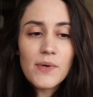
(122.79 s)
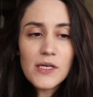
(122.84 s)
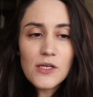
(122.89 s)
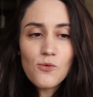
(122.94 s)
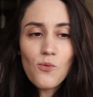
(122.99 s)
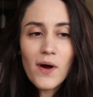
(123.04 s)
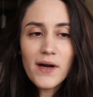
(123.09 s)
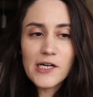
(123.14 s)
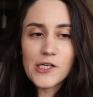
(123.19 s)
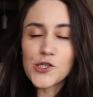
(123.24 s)
but
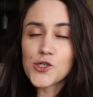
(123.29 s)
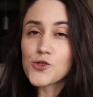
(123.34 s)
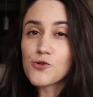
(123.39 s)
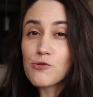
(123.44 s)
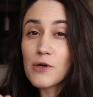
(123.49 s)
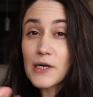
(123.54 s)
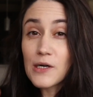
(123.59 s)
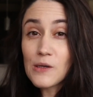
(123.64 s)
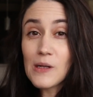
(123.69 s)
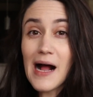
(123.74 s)
you want to
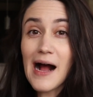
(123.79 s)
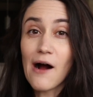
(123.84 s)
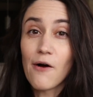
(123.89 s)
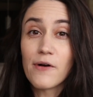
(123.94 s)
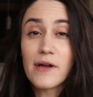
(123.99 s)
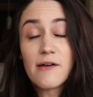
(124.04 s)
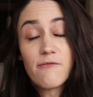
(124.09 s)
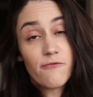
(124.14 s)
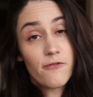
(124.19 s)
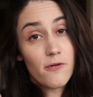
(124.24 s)
trickle
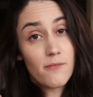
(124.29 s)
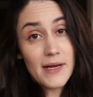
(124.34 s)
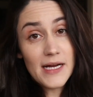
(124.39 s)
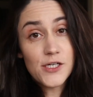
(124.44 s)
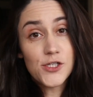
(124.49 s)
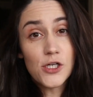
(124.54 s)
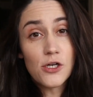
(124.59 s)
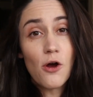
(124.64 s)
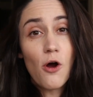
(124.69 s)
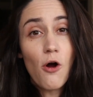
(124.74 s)
out
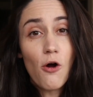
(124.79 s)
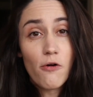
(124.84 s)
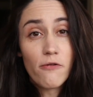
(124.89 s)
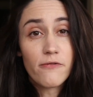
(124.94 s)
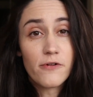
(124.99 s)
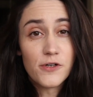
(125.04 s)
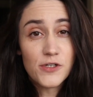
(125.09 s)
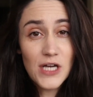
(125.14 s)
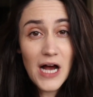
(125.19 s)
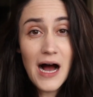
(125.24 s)
information
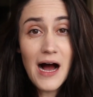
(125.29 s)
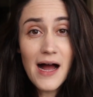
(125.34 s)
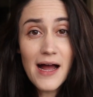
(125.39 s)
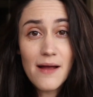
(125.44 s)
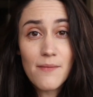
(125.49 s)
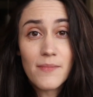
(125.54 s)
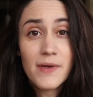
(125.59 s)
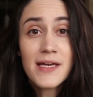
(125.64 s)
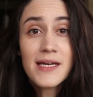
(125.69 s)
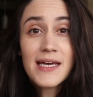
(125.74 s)
over
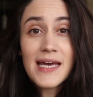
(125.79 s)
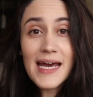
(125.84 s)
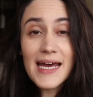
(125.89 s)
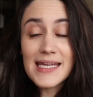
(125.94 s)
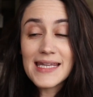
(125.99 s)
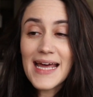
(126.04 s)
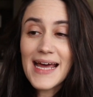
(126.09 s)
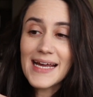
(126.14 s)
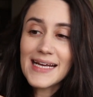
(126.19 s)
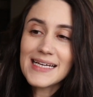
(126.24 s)
time.
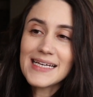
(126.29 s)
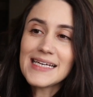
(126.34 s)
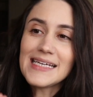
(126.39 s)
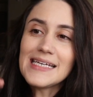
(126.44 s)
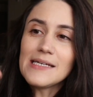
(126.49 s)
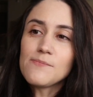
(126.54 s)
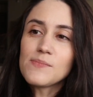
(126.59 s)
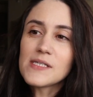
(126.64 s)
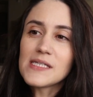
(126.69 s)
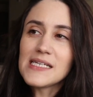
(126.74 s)
And that
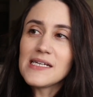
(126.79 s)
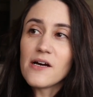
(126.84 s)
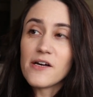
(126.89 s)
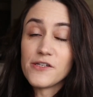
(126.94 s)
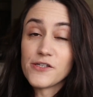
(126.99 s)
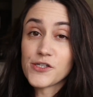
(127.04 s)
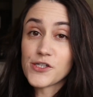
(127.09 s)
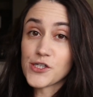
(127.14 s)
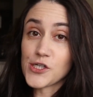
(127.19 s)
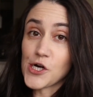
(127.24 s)
keeps the
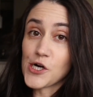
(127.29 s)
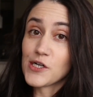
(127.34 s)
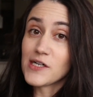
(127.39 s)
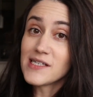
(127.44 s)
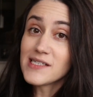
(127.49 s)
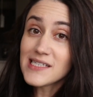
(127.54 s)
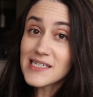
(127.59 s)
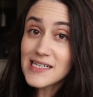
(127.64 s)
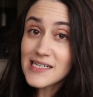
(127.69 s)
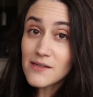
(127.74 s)

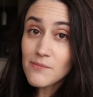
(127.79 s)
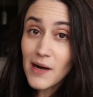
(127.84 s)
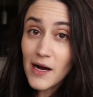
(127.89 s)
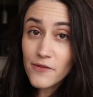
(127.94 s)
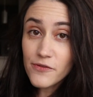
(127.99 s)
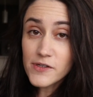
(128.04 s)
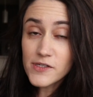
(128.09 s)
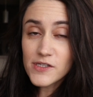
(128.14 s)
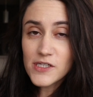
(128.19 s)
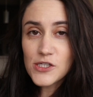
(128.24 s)
uncertainty
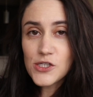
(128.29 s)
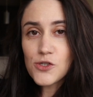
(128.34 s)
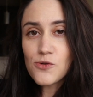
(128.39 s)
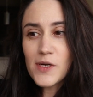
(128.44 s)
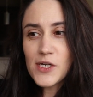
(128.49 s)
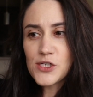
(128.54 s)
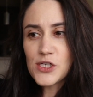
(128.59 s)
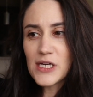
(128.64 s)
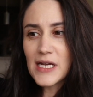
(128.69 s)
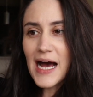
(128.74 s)
about the
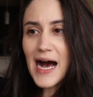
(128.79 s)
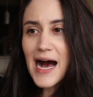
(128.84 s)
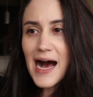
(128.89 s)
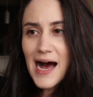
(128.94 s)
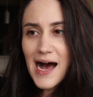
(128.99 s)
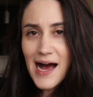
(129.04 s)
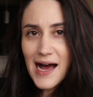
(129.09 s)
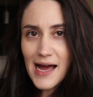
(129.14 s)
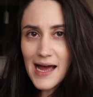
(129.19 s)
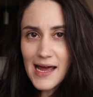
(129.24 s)
situation
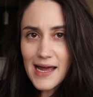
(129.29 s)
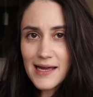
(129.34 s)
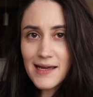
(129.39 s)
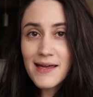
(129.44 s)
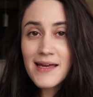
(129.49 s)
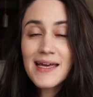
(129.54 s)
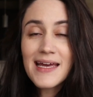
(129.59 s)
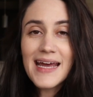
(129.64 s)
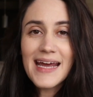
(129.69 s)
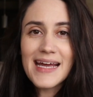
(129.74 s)
high,
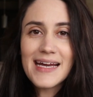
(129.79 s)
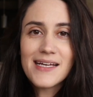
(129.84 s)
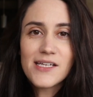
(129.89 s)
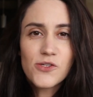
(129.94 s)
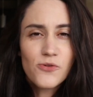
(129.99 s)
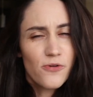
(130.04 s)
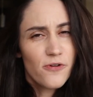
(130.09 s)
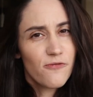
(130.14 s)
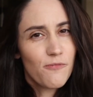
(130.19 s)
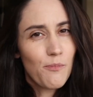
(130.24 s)
and it
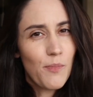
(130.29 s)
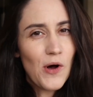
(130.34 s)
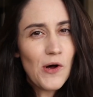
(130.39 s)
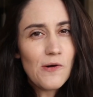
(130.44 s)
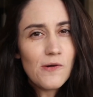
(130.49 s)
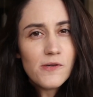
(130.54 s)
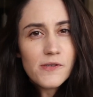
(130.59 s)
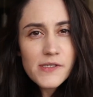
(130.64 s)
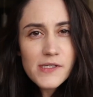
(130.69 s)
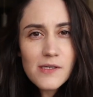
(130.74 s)
sort of
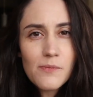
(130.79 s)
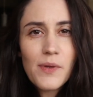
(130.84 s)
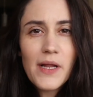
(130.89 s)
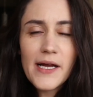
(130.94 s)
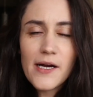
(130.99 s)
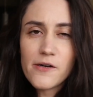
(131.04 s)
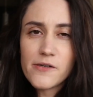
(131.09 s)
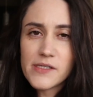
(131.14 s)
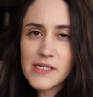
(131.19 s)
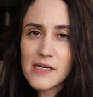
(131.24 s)
pulls the
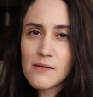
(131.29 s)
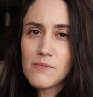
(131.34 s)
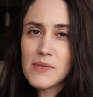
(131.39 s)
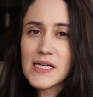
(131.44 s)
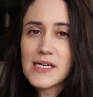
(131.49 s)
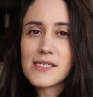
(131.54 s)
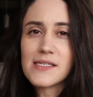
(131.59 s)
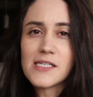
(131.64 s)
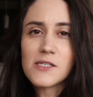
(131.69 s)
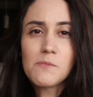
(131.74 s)
players in
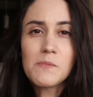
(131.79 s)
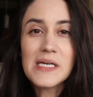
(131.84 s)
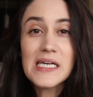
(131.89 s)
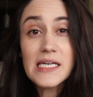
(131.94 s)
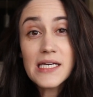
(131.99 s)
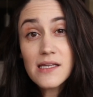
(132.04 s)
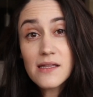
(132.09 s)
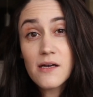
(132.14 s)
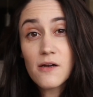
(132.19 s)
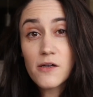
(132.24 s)
because it's
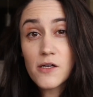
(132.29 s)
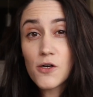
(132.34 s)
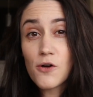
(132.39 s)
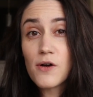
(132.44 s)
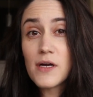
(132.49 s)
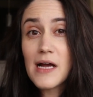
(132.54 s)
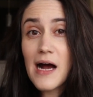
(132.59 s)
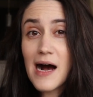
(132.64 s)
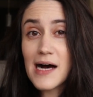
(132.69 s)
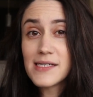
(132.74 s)
piquing their
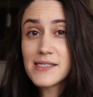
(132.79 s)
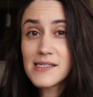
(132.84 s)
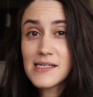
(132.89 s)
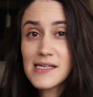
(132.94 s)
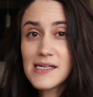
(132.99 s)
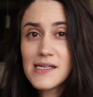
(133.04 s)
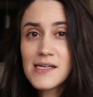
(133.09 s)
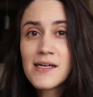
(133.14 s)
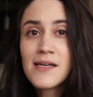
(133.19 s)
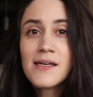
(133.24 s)

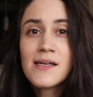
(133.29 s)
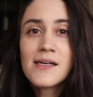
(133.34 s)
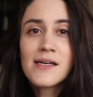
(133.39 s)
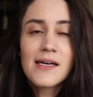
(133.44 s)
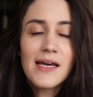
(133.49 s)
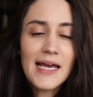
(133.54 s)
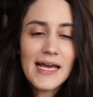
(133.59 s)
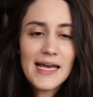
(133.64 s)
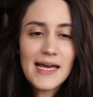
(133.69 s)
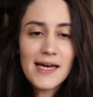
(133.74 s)
curiosity
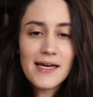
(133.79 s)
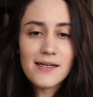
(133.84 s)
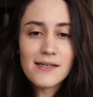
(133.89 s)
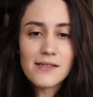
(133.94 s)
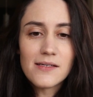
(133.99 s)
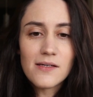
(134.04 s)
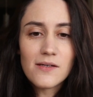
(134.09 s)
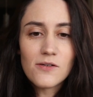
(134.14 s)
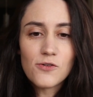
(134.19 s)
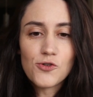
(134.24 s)

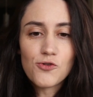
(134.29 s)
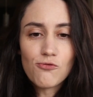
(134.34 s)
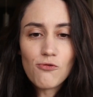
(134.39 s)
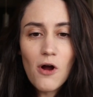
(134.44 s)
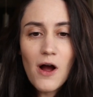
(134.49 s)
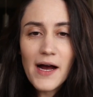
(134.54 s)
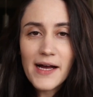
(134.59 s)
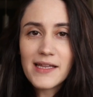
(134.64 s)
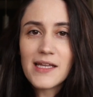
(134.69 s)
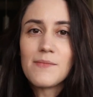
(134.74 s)
and
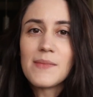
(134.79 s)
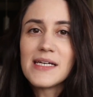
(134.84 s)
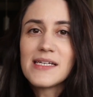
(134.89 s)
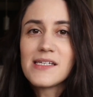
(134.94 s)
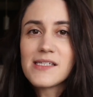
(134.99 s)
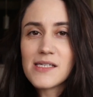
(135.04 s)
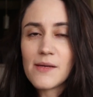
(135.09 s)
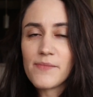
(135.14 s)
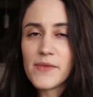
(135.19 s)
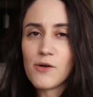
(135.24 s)
drawing them
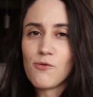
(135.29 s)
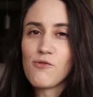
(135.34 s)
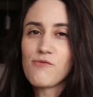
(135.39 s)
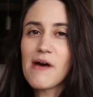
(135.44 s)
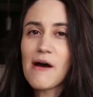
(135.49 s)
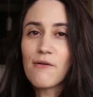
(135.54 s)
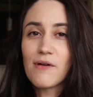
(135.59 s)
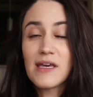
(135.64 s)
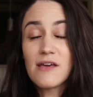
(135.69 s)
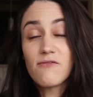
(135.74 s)
into something
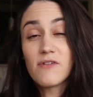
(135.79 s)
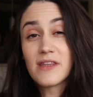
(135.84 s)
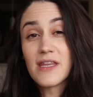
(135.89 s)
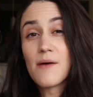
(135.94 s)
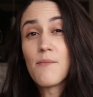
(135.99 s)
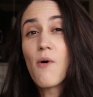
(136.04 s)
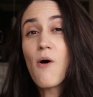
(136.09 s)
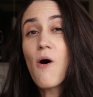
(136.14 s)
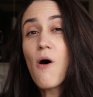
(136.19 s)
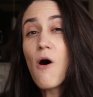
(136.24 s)
without giving
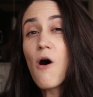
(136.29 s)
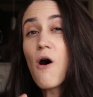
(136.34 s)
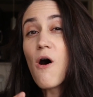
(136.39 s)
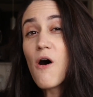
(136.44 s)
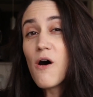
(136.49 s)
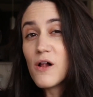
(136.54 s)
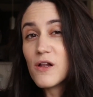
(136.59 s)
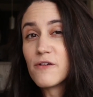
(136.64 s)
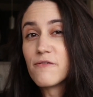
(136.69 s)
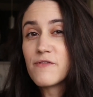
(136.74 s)
them
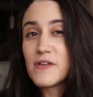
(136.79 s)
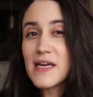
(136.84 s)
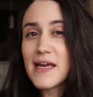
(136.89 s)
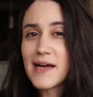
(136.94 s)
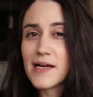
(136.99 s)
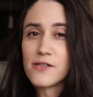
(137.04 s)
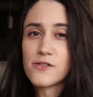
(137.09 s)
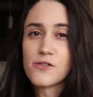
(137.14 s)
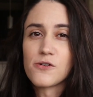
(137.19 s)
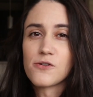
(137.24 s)
all of the
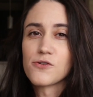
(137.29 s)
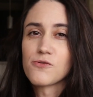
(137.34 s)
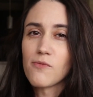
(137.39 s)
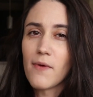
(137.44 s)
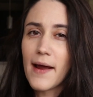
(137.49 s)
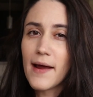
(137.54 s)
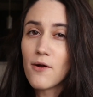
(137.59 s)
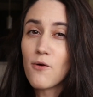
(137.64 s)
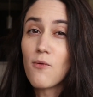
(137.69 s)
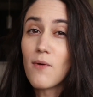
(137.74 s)
answers
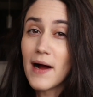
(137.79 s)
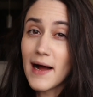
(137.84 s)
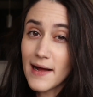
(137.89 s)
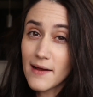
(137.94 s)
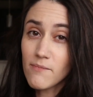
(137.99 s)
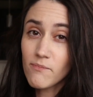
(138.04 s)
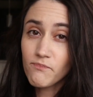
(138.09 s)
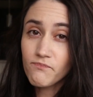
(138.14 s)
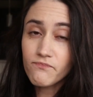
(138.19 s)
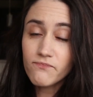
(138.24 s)
right
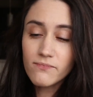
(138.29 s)
away.